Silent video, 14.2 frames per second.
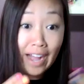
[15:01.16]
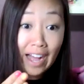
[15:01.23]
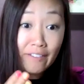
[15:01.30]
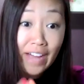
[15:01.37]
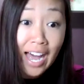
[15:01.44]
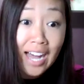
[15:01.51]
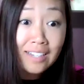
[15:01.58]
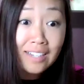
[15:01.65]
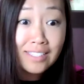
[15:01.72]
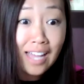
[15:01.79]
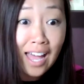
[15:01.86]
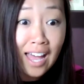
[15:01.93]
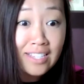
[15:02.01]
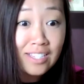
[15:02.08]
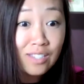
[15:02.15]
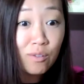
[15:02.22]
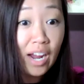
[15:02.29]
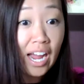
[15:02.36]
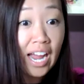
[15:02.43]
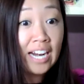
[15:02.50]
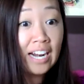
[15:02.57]
have access,
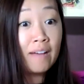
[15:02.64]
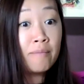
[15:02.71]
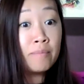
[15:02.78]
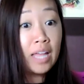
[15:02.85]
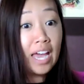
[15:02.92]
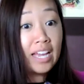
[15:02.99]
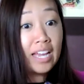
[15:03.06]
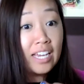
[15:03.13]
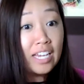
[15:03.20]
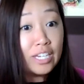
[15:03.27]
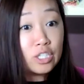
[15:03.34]
right? And I'm like